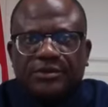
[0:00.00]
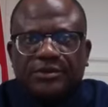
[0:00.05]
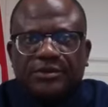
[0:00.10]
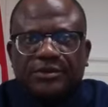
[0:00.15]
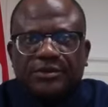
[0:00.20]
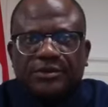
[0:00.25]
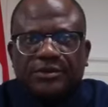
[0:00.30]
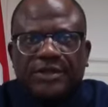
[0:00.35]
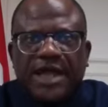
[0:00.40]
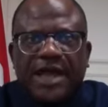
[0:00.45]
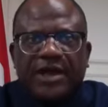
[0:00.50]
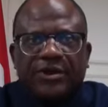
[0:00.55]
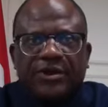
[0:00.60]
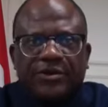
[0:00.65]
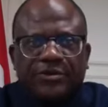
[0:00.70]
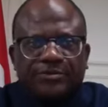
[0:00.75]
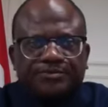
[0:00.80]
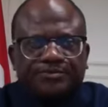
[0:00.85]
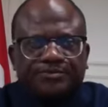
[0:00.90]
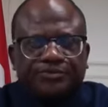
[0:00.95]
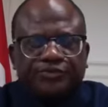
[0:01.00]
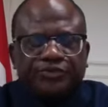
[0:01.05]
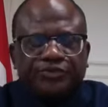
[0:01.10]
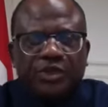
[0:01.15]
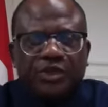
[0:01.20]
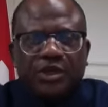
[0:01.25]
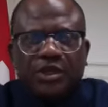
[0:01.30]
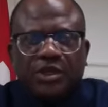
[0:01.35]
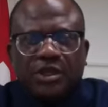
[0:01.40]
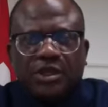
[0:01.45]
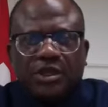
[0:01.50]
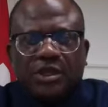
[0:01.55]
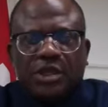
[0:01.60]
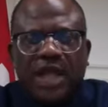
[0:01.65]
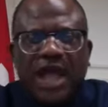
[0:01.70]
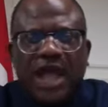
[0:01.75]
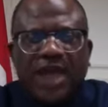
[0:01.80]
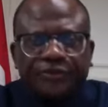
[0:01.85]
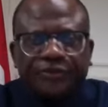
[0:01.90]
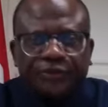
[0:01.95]
Now,
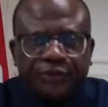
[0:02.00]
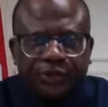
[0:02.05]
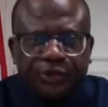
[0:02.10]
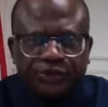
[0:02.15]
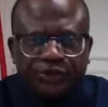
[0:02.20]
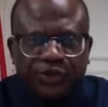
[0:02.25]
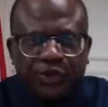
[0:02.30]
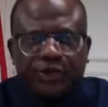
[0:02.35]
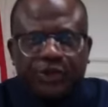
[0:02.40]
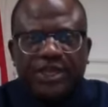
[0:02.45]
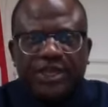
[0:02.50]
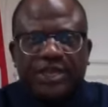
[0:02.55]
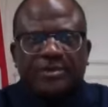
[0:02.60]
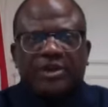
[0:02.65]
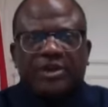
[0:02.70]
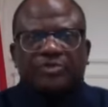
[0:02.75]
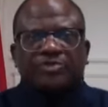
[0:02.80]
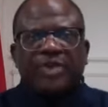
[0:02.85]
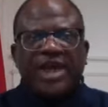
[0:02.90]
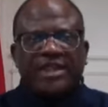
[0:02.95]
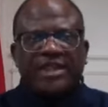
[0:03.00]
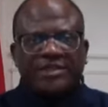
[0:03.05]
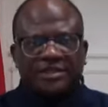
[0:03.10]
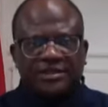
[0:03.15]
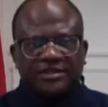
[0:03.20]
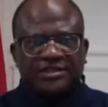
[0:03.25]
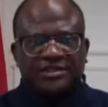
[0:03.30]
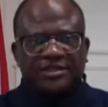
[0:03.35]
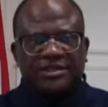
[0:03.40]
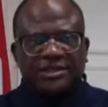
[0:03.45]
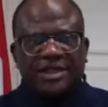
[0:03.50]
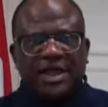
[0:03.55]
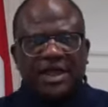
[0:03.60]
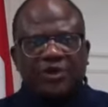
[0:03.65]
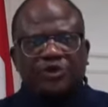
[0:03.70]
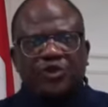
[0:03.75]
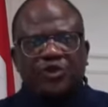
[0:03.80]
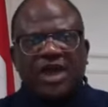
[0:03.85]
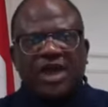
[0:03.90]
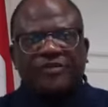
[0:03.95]
after talking about patents, now
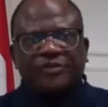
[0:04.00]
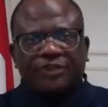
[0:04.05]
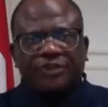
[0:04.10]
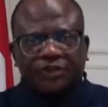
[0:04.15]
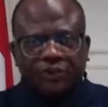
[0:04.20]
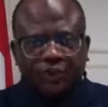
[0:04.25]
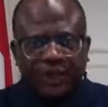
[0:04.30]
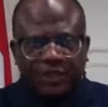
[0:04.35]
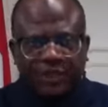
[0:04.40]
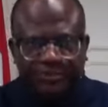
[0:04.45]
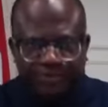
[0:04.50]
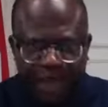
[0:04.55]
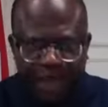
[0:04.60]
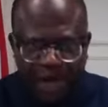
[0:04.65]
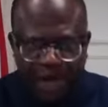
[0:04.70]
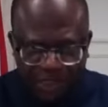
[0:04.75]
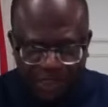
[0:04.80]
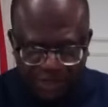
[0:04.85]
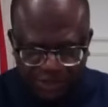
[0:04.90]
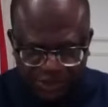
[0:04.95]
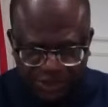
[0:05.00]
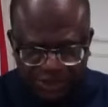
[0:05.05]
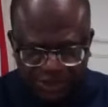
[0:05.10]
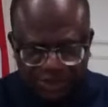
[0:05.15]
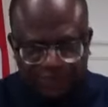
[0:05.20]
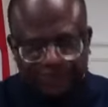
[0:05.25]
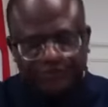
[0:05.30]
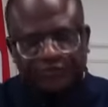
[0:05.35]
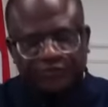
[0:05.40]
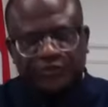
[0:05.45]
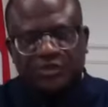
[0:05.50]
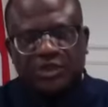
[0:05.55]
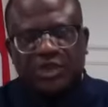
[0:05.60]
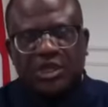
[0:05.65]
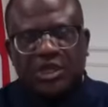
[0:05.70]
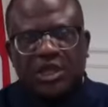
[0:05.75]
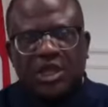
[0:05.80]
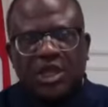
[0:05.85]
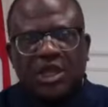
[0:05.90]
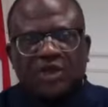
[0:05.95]
you have trademarks.
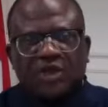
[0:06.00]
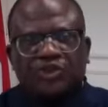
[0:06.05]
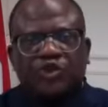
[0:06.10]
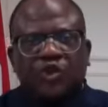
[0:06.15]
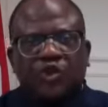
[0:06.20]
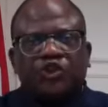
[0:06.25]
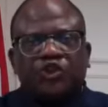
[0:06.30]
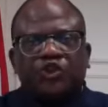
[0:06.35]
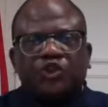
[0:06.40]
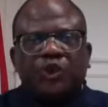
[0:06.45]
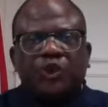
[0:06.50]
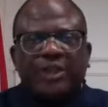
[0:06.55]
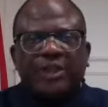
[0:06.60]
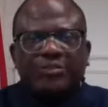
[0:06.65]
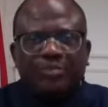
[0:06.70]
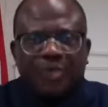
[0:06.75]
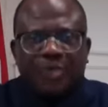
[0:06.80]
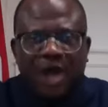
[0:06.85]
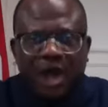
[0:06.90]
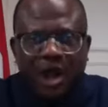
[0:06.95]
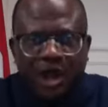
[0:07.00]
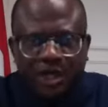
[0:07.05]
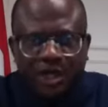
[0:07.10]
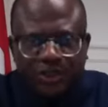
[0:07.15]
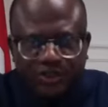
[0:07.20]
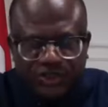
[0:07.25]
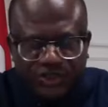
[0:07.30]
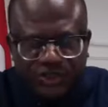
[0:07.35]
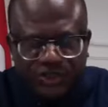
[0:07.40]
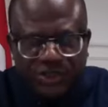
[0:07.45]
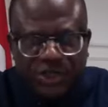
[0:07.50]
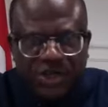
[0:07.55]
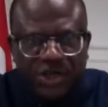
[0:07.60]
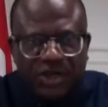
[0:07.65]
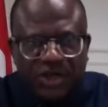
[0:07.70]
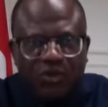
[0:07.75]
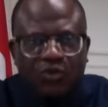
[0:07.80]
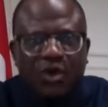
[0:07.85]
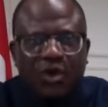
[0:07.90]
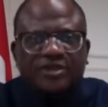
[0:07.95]
So trademarks,
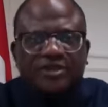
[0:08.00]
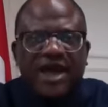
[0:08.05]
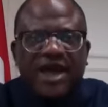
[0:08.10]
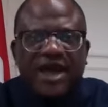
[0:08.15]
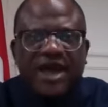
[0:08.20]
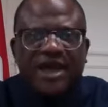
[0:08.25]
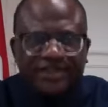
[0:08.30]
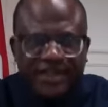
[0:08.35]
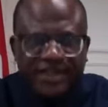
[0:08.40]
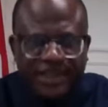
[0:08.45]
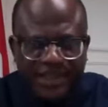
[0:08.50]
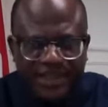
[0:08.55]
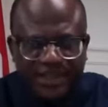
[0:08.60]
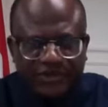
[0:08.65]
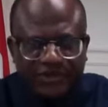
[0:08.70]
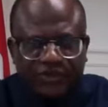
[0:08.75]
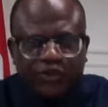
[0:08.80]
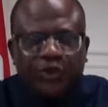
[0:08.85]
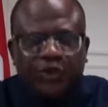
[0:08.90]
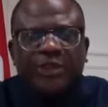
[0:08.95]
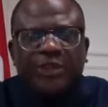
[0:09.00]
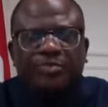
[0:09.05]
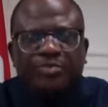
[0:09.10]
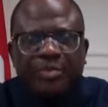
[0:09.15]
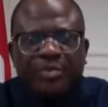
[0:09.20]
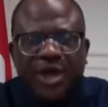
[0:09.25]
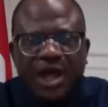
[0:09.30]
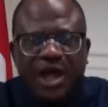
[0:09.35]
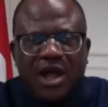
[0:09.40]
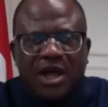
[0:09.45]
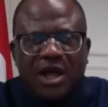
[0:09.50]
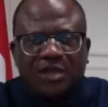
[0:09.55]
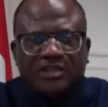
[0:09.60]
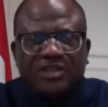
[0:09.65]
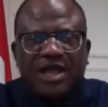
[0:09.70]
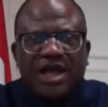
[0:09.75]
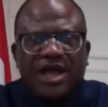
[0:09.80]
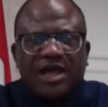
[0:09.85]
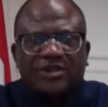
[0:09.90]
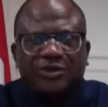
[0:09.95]
what are they? Trademarks
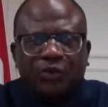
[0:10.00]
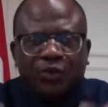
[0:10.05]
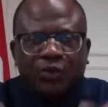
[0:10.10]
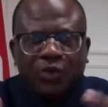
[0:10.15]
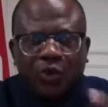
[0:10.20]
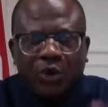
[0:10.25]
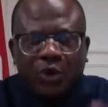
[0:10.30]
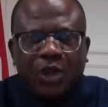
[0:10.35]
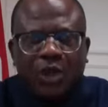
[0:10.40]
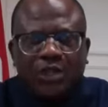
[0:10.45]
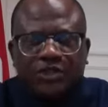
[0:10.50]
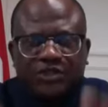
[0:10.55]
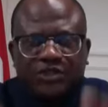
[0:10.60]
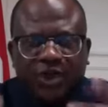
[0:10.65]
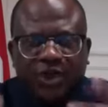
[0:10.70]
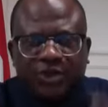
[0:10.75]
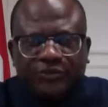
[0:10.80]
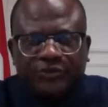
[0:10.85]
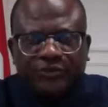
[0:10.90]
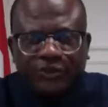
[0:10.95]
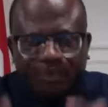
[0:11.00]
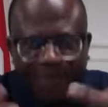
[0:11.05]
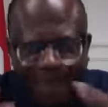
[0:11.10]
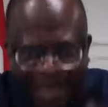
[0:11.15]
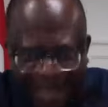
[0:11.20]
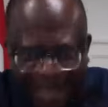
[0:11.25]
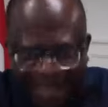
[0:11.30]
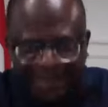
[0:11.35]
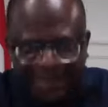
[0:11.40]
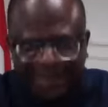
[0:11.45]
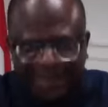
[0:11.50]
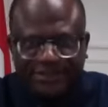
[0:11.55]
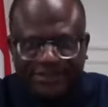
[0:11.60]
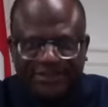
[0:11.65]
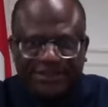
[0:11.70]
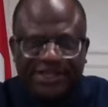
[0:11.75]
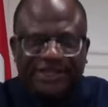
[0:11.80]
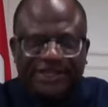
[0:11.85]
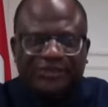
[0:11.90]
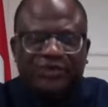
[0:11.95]
are the works of the
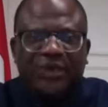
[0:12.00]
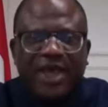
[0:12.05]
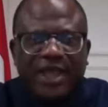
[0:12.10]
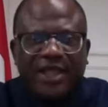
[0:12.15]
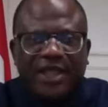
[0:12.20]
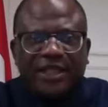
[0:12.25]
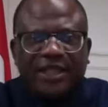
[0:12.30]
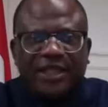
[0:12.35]
mind as well.